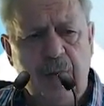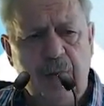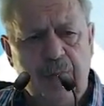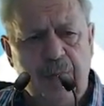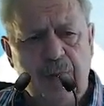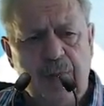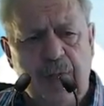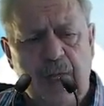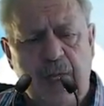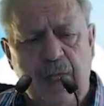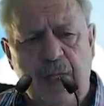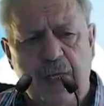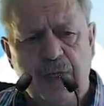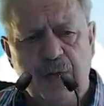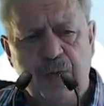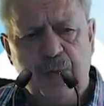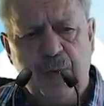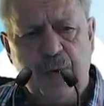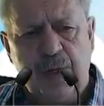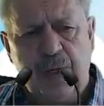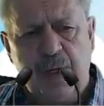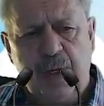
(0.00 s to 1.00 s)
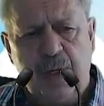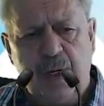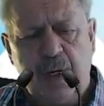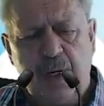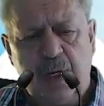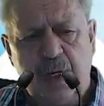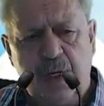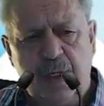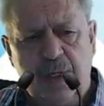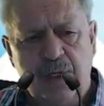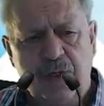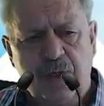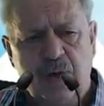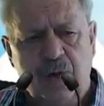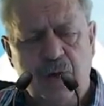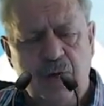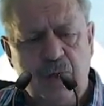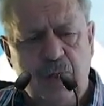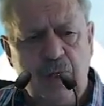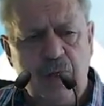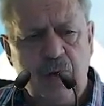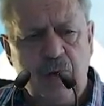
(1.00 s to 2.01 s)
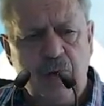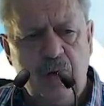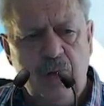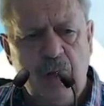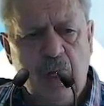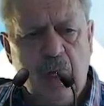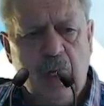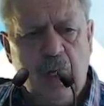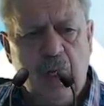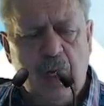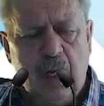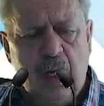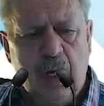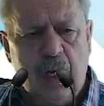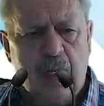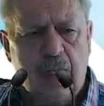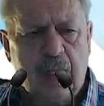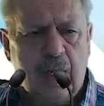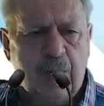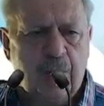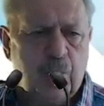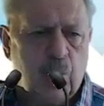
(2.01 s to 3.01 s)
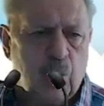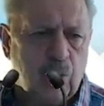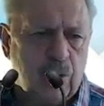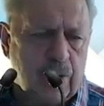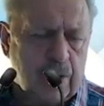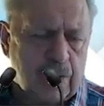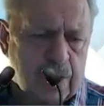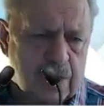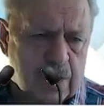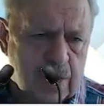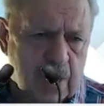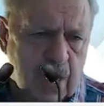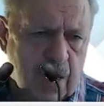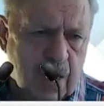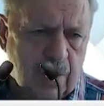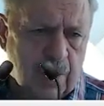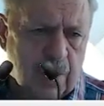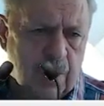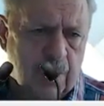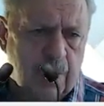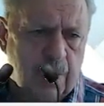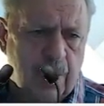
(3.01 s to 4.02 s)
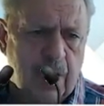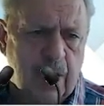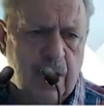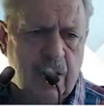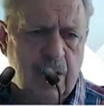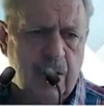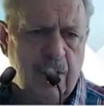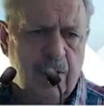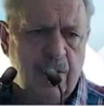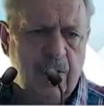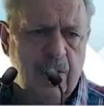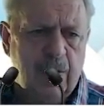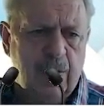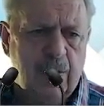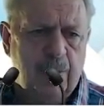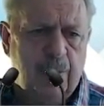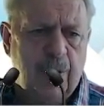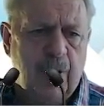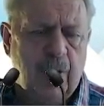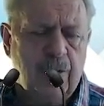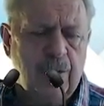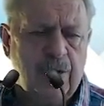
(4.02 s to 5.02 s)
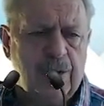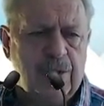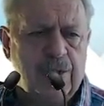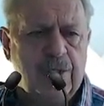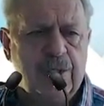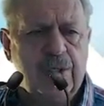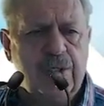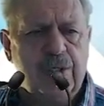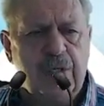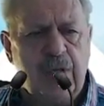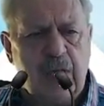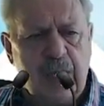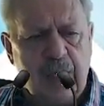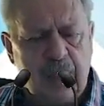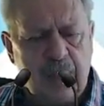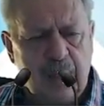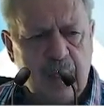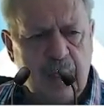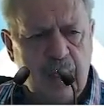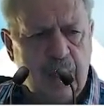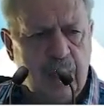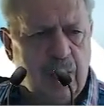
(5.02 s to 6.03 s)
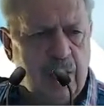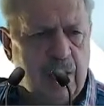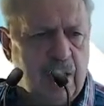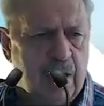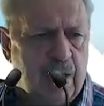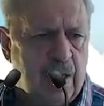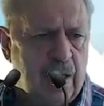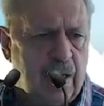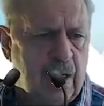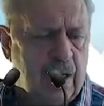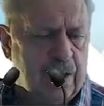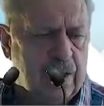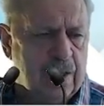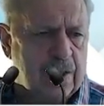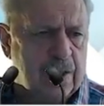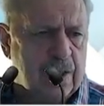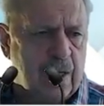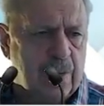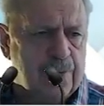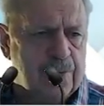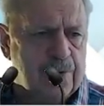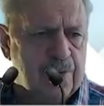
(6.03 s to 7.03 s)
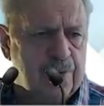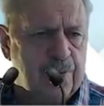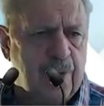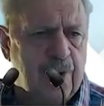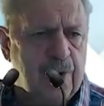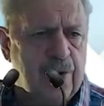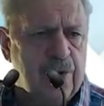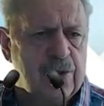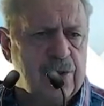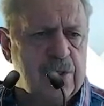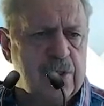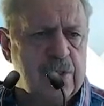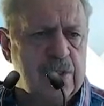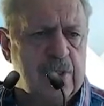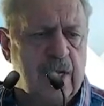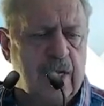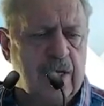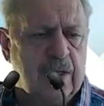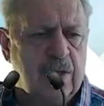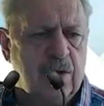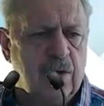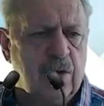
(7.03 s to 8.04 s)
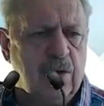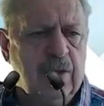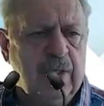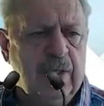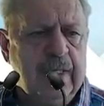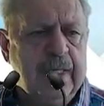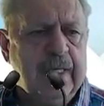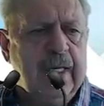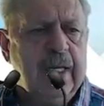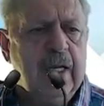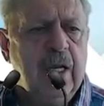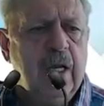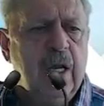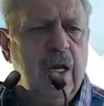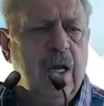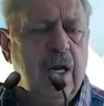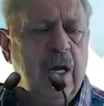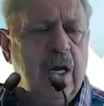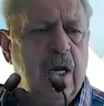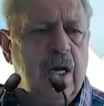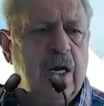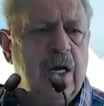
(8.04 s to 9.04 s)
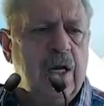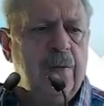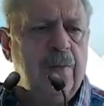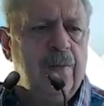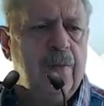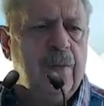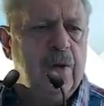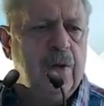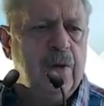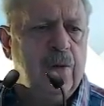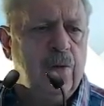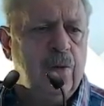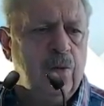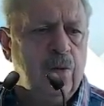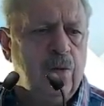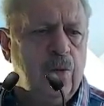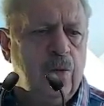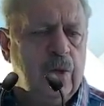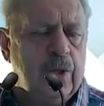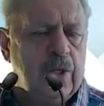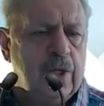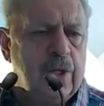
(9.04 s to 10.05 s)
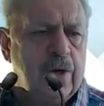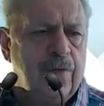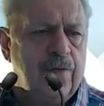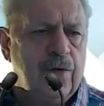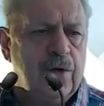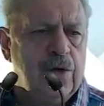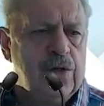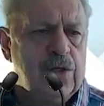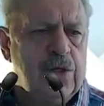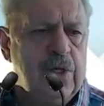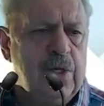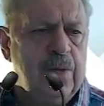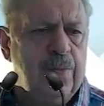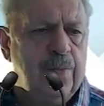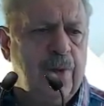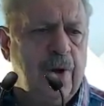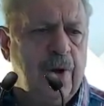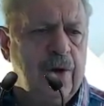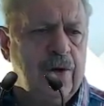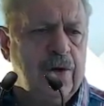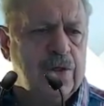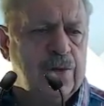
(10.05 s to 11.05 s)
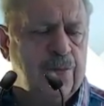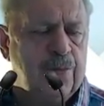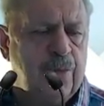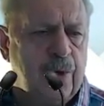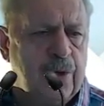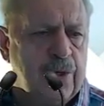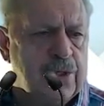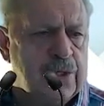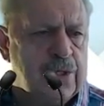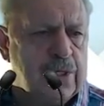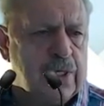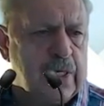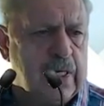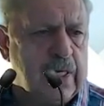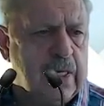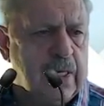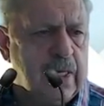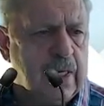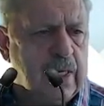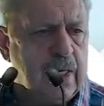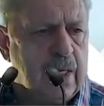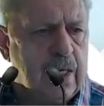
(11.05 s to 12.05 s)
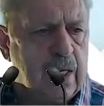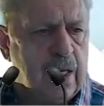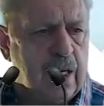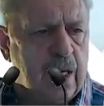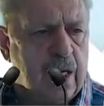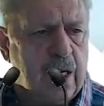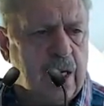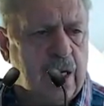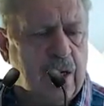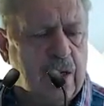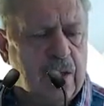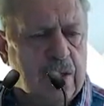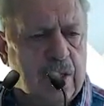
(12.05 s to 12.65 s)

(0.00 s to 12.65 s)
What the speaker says: that has been discontinued. They brought in stable bonuses and then other types of bonuses later on. With the reversionary bonus policy, the